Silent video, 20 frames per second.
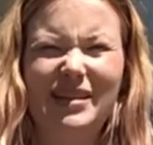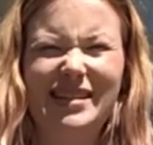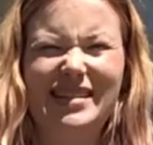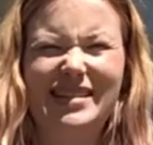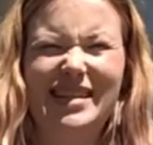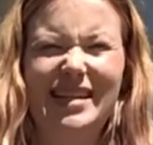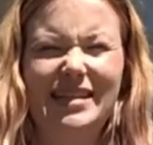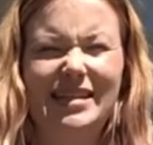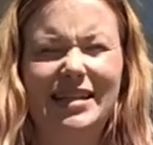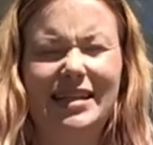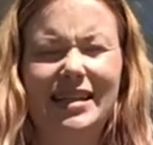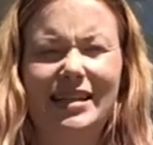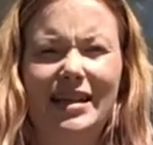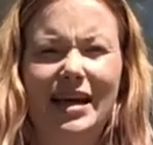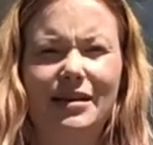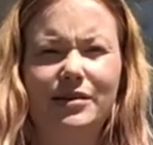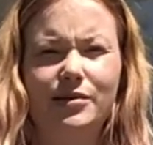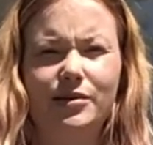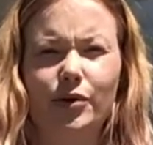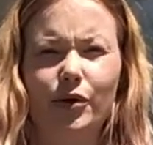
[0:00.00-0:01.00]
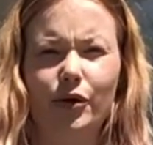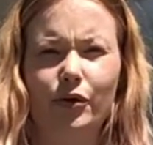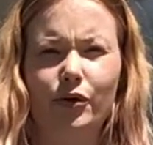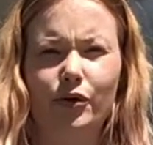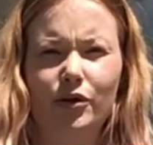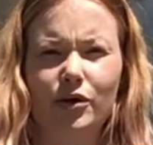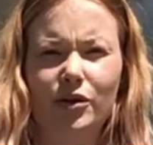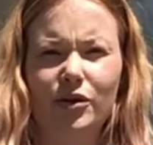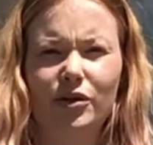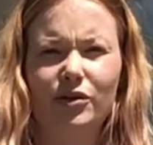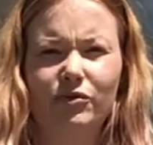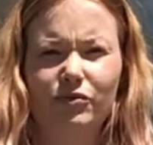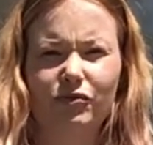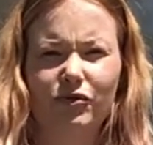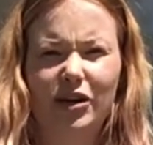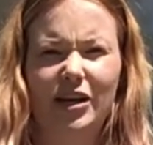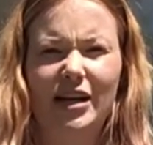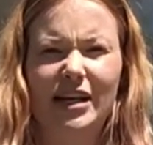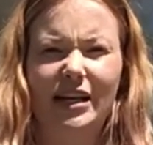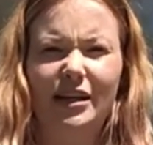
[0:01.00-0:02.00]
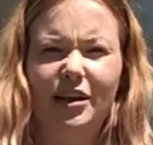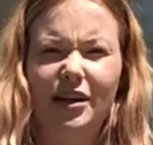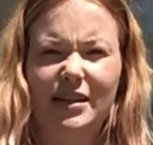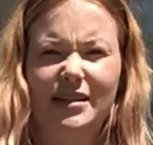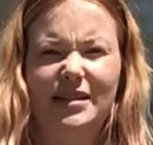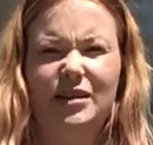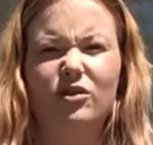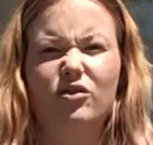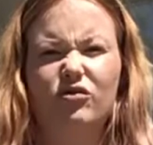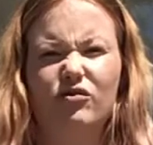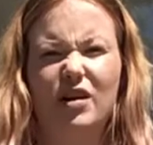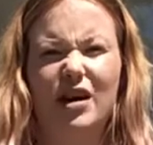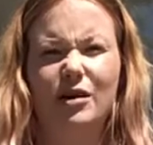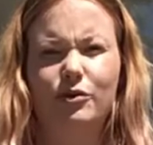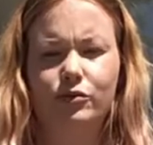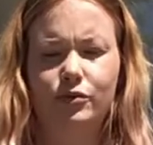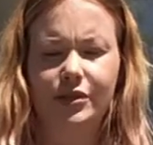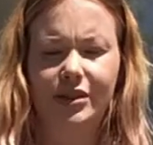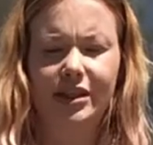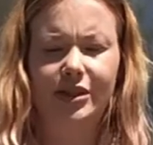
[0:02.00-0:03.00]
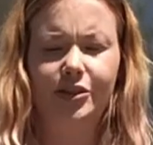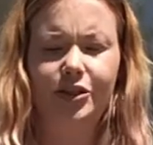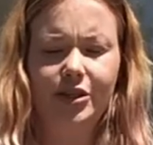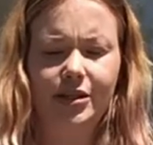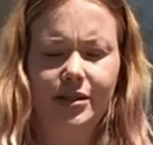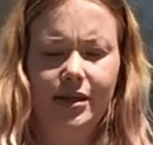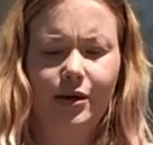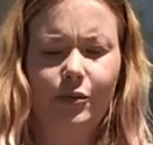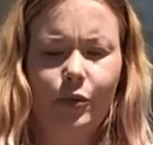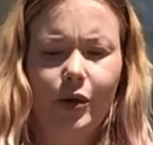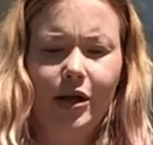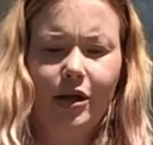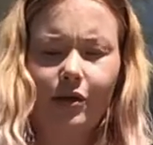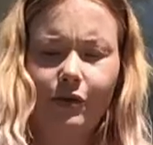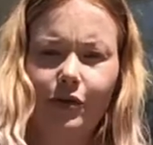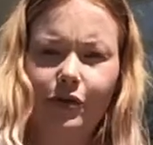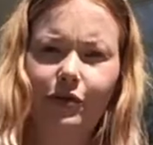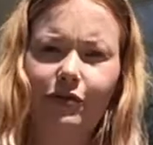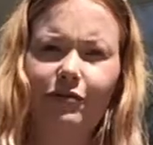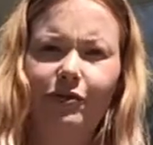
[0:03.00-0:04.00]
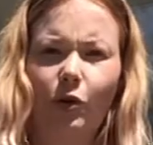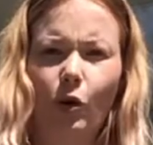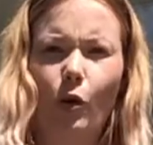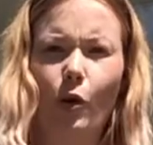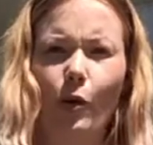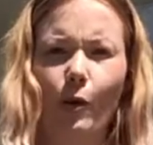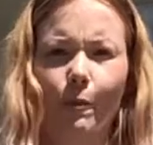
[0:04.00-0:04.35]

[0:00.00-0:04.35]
sitting in that soil, really nice and grounded, just like we are on the floor.